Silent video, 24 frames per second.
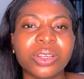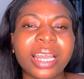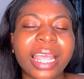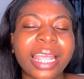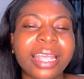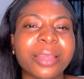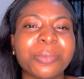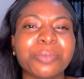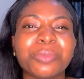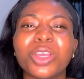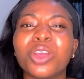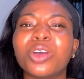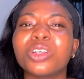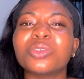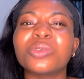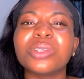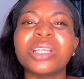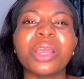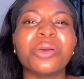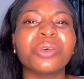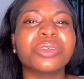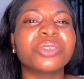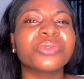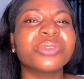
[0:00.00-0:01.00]
Like, because when
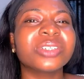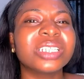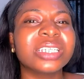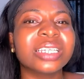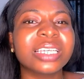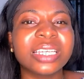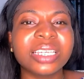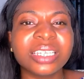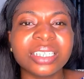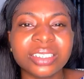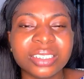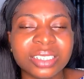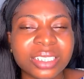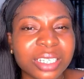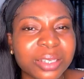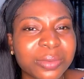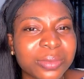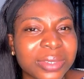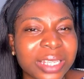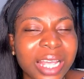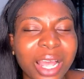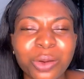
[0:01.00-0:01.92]
I was reading King James,